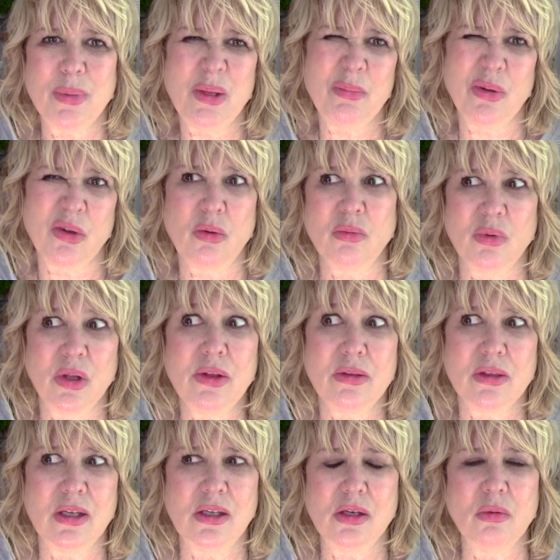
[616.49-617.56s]
People don't really
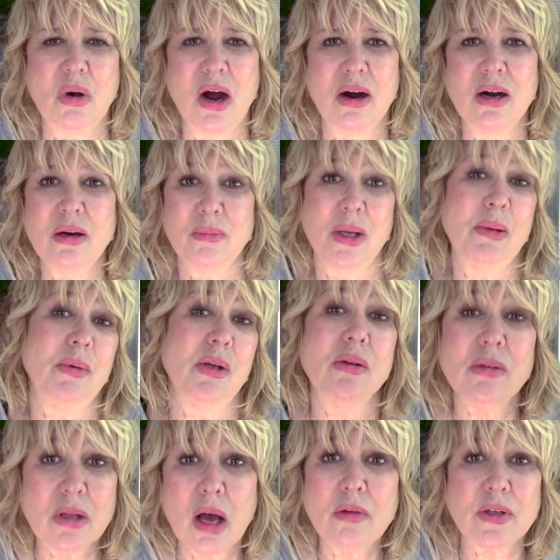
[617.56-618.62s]
think you are. Maybe
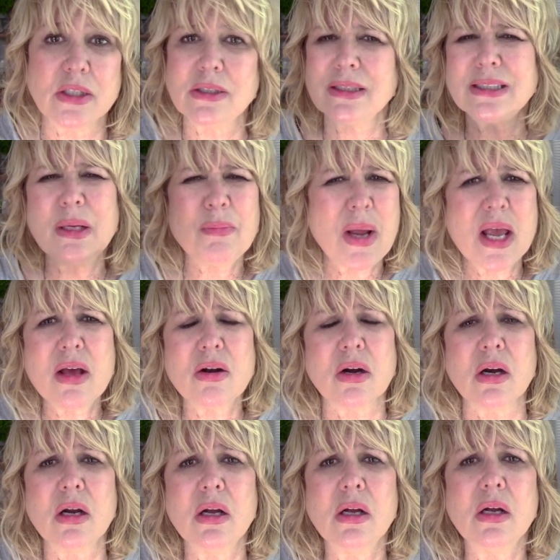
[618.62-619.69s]
you love it. Doesn't
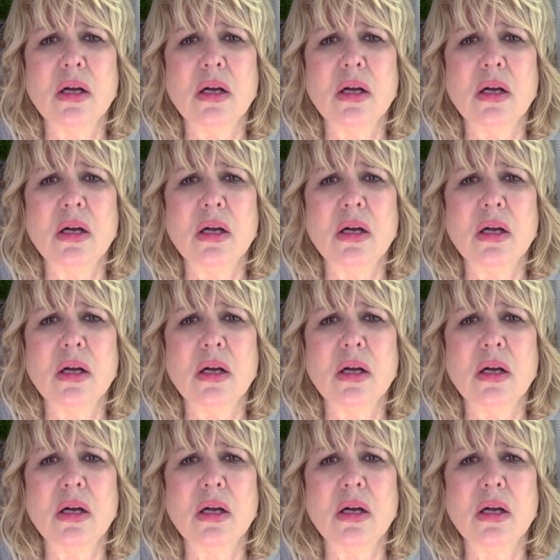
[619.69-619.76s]
matter.